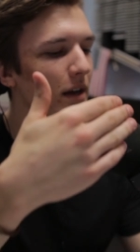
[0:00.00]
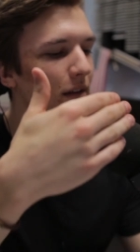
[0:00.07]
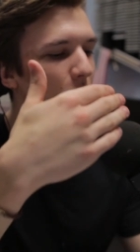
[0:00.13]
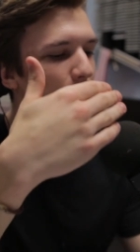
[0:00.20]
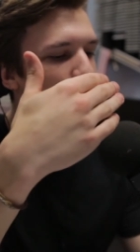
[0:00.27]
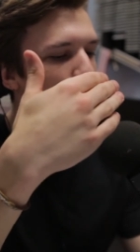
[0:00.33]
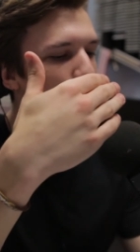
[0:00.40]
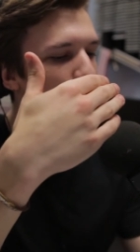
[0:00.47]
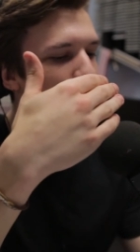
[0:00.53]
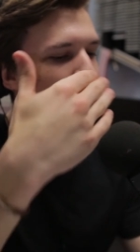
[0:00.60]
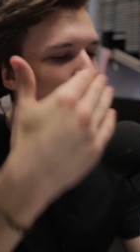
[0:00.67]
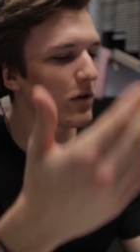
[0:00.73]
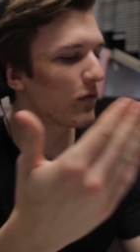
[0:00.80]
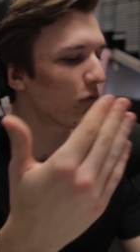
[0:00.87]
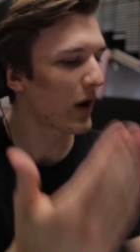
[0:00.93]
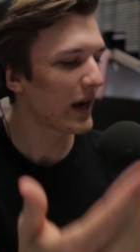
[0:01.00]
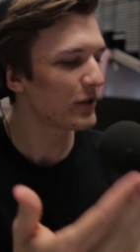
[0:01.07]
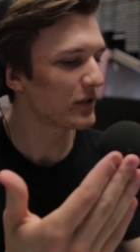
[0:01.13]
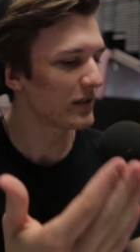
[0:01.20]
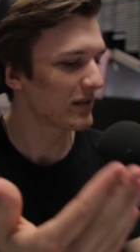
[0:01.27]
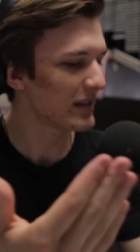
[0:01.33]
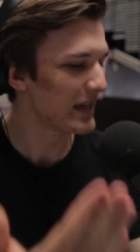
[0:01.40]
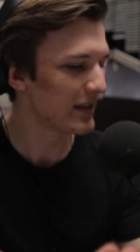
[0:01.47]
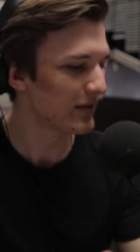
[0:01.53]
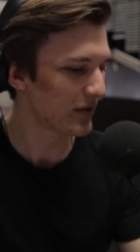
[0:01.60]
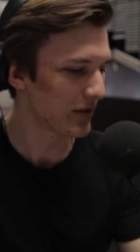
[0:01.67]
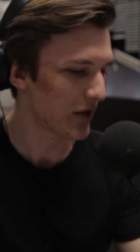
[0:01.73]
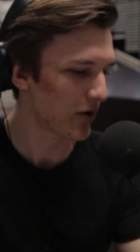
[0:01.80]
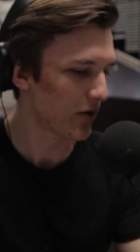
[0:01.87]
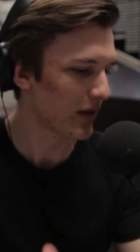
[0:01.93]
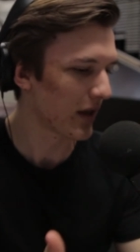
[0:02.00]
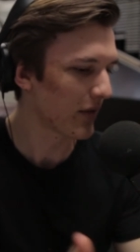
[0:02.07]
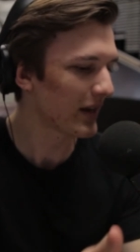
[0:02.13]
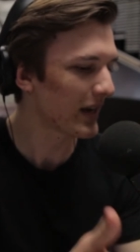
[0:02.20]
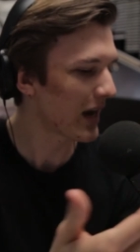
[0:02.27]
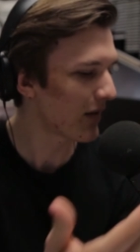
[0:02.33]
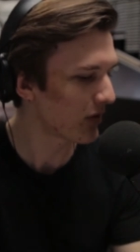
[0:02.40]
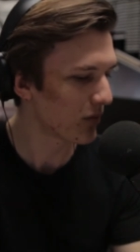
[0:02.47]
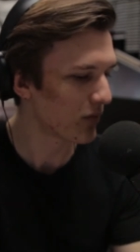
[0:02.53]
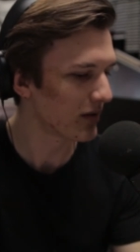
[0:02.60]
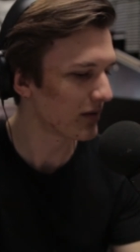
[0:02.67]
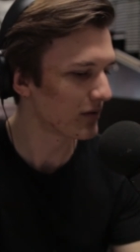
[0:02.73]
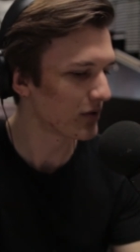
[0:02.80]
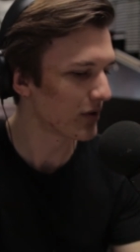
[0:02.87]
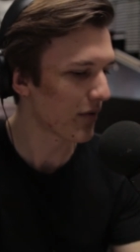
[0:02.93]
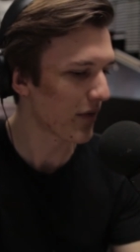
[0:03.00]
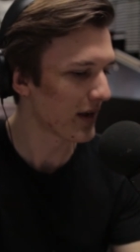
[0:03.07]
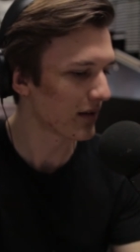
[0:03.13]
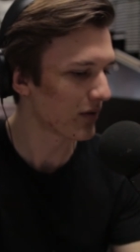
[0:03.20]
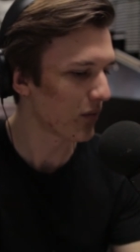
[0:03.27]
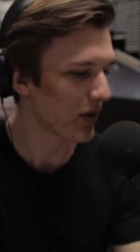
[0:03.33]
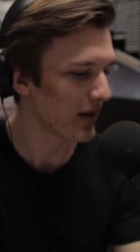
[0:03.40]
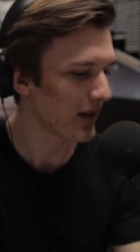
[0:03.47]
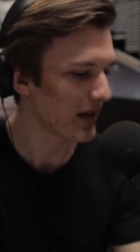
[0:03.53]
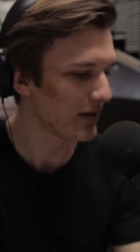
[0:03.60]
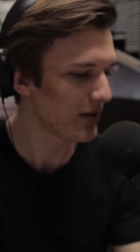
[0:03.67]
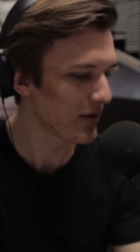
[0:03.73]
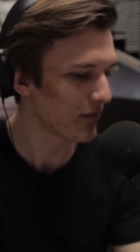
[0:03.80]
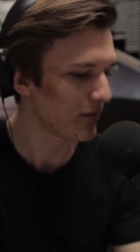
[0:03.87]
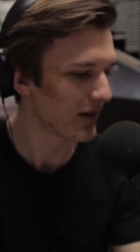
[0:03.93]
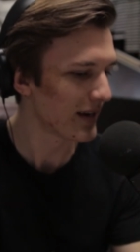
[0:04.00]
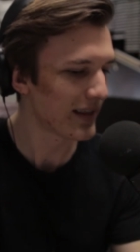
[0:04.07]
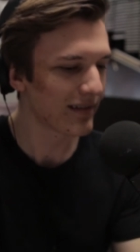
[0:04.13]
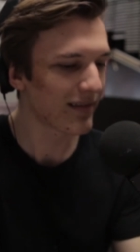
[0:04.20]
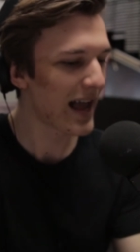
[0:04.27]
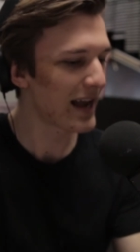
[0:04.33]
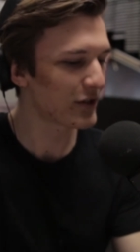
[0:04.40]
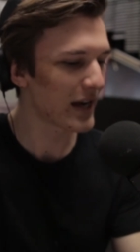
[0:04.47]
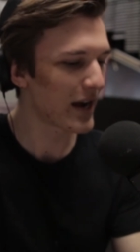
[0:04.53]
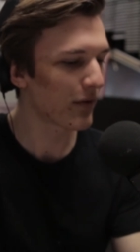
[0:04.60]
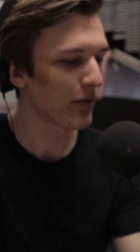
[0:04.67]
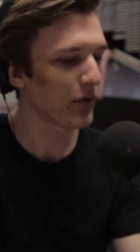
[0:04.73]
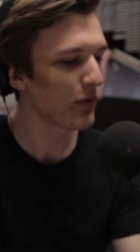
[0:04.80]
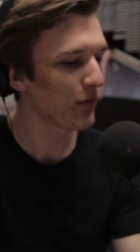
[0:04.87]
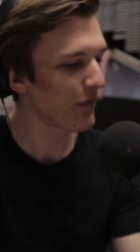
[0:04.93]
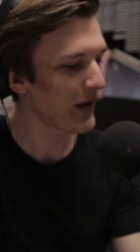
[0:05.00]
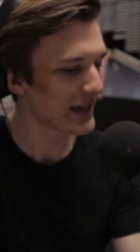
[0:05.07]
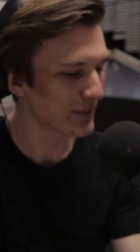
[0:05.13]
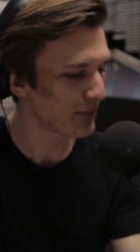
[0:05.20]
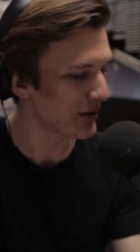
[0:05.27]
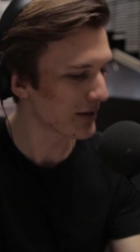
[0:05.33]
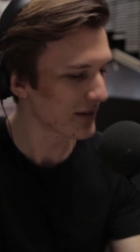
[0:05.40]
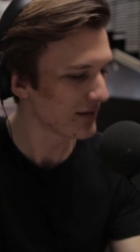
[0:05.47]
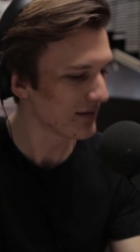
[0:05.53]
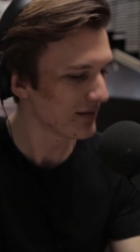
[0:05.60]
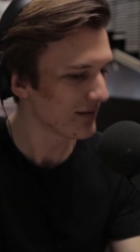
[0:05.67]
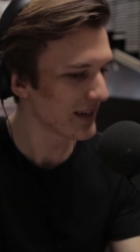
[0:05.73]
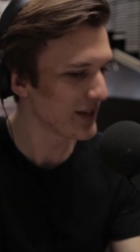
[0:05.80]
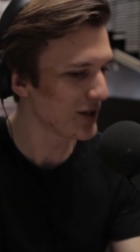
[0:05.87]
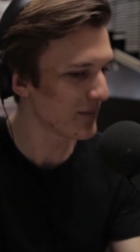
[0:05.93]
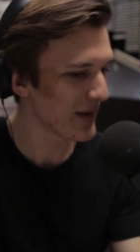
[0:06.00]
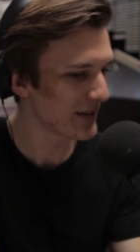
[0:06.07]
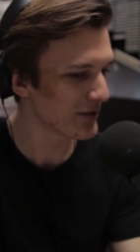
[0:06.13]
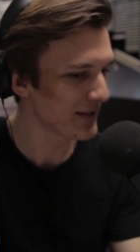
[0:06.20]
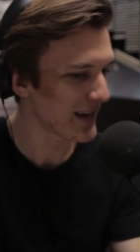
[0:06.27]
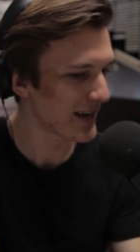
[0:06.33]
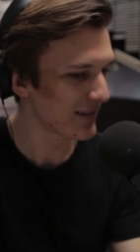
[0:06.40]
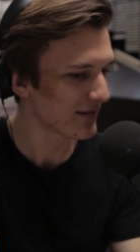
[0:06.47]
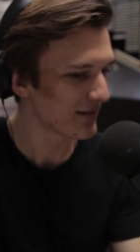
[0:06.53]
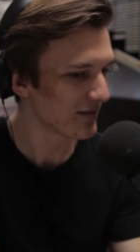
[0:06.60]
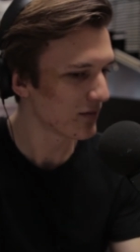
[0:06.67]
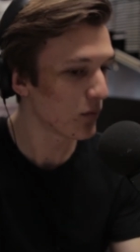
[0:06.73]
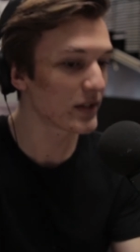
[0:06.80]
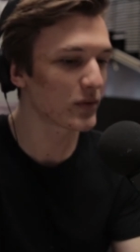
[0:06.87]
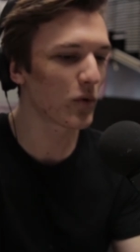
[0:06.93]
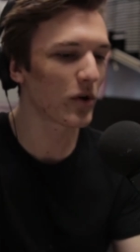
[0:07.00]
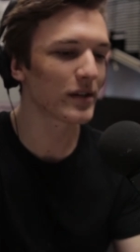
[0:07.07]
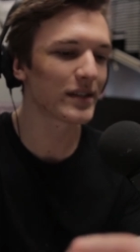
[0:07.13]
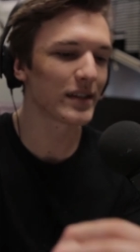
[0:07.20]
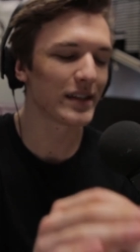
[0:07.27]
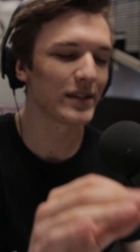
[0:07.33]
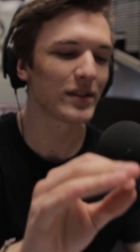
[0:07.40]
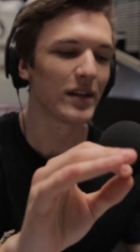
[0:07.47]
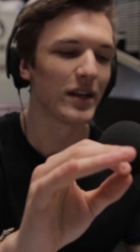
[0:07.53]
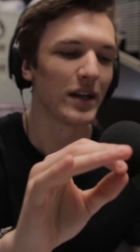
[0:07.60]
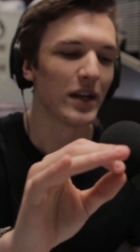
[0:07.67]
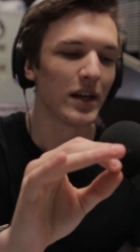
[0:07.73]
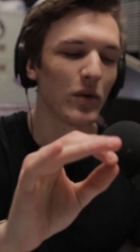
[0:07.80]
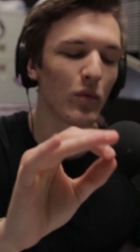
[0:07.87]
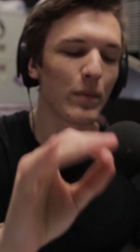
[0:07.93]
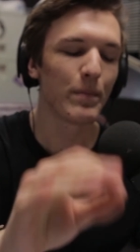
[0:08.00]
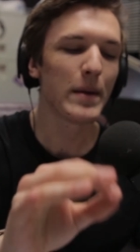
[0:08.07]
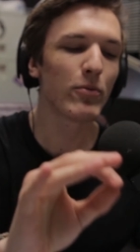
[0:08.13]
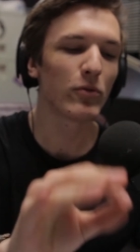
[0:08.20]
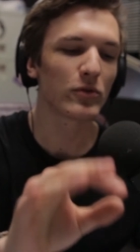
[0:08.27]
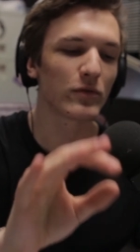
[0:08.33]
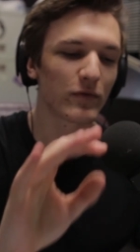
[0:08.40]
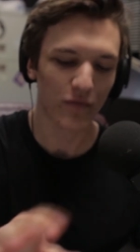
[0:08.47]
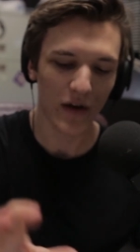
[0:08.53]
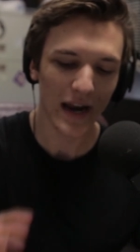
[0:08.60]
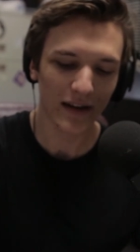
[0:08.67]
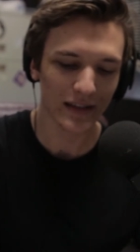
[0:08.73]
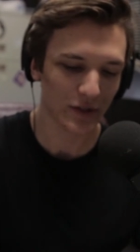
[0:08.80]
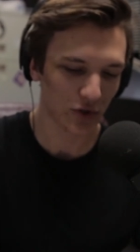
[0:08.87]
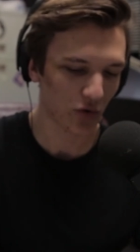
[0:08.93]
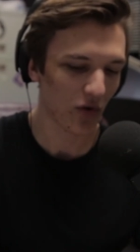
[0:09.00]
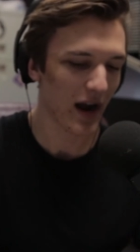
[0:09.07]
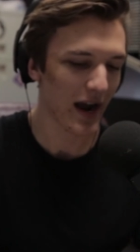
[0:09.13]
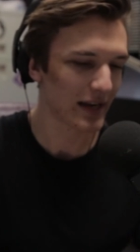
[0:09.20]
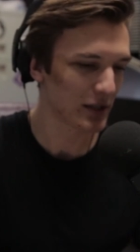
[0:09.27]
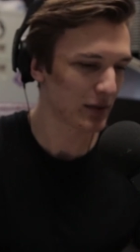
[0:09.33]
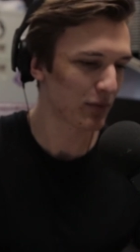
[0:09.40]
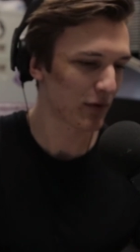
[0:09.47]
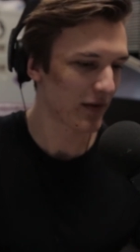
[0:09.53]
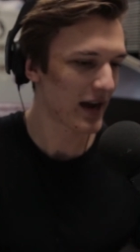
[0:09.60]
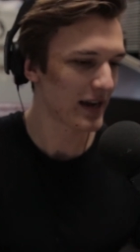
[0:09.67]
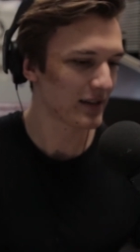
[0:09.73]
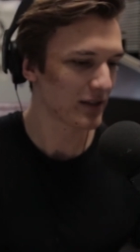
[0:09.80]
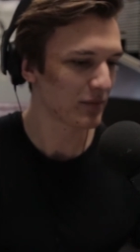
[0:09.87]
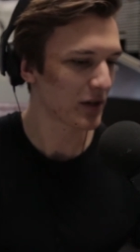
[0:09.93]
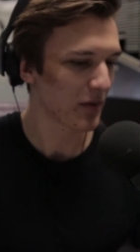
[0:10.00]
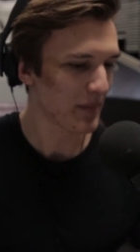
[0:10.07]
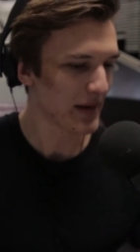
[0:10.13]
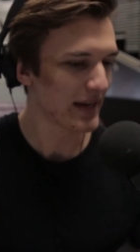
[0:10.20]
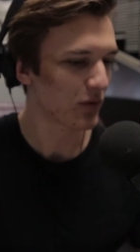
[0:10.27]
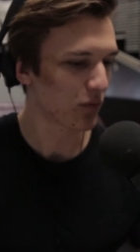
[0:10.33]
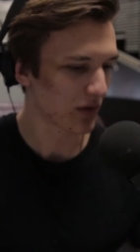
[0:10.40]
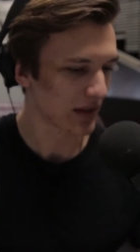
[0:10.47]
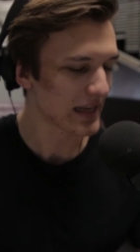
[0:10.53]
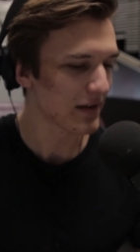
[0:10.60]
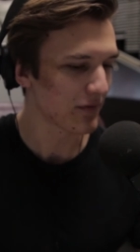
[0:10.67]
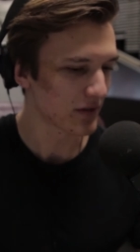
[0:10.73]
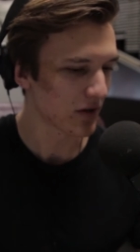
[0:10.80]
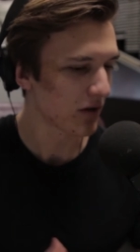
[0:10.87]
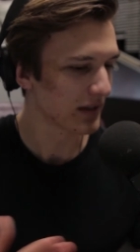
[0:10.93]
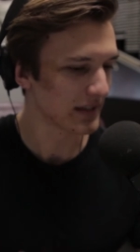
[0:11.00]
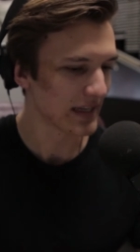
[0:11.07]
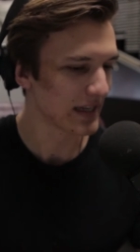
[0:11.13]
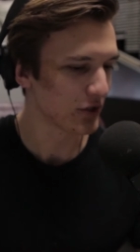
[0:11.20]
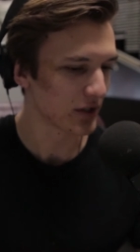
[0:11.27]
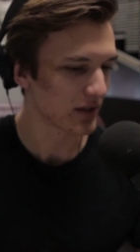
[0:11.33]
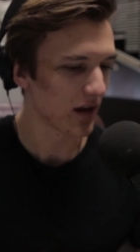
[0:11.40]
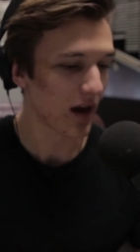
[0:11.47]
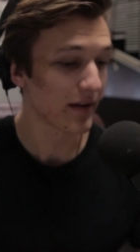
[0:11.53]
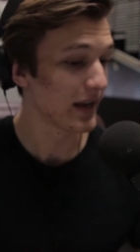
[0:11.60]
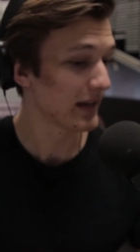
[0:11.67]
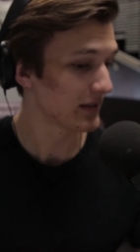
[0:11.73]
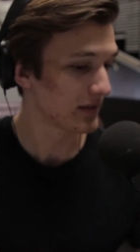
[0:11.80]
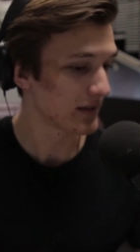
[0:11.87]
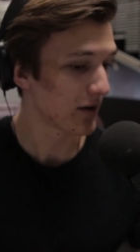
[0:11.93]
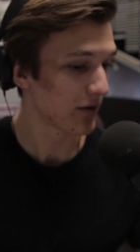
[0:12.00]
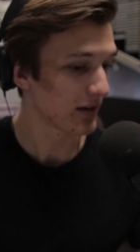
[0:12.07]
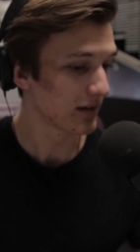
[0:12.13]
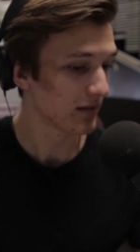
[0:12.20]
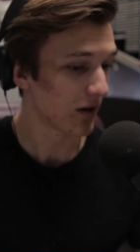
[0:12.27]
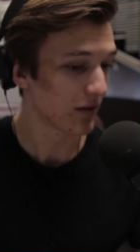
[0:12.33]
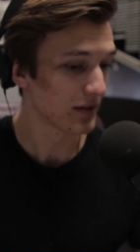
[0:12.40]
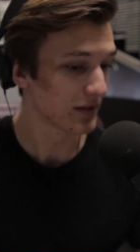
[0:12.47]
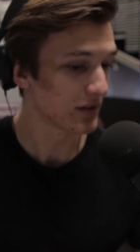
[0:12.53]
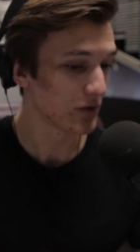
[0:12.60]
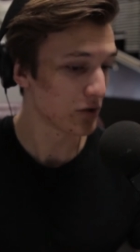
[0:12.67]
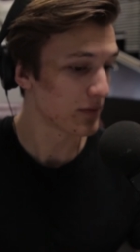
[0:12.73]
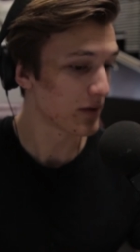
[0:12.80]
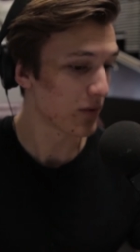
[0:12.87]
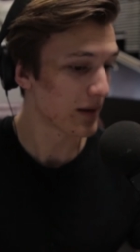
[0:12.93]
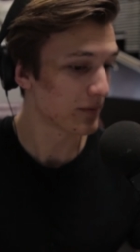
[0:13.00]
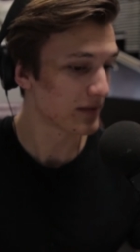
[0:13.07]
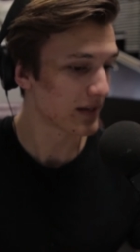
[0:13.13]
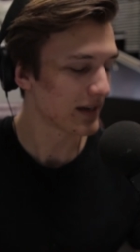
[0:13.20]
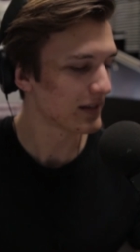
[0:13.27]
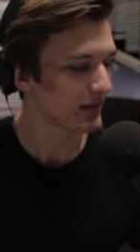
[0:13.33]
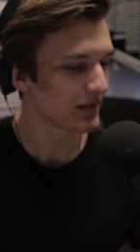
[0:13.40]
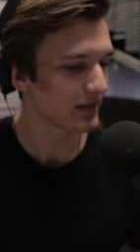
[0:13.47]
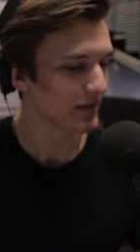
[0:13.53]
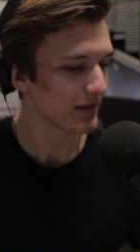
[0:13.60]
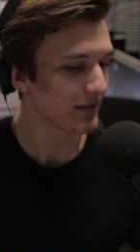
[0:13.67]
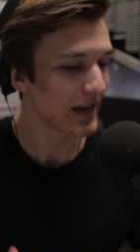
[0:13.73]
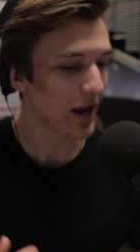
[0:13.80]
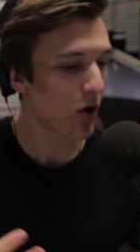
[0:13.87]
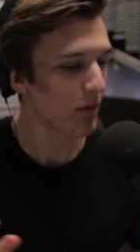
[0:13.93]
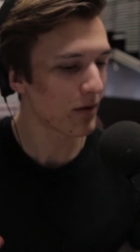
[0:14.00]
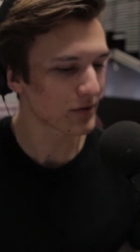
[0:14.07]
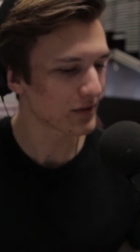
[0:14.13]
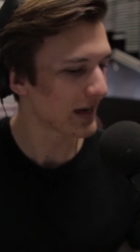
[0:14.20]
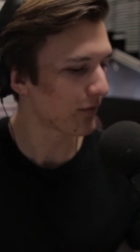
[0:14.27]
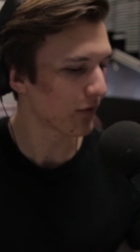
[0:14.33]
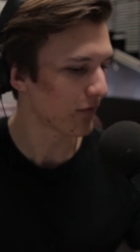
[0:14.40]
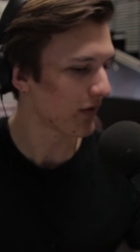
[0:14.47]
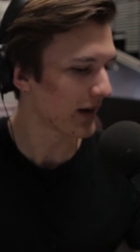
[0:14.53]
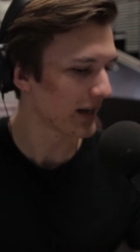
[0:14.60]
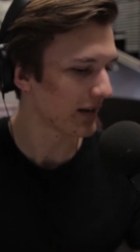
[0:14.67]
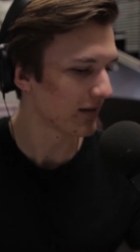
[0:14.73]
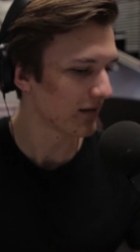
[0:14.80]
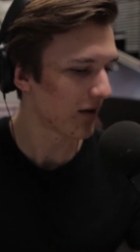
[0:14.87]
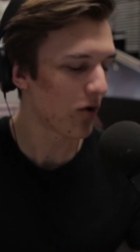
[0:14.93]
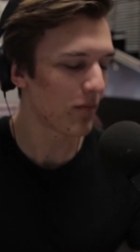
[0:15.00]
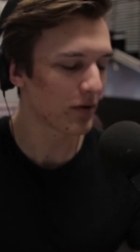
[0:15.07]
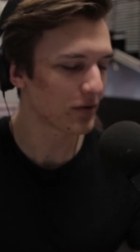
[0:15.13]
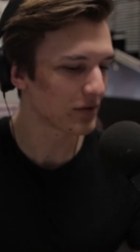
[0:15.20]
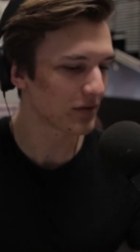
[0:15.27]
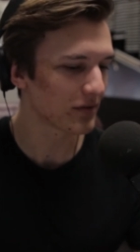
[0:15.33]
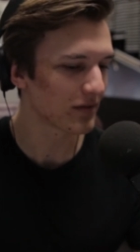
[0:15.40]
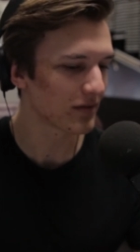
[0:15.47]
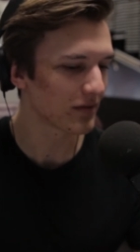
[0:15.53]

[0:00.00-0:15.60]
they're so self-righteously insecure, they think everyone should think the way they do, and they lash out through Facebook. Can you imagine that? What's worse is when people finally try to provide some comedic relief to all the tension, unnecessary, on this stupid website, it's n almost never funny. Almost,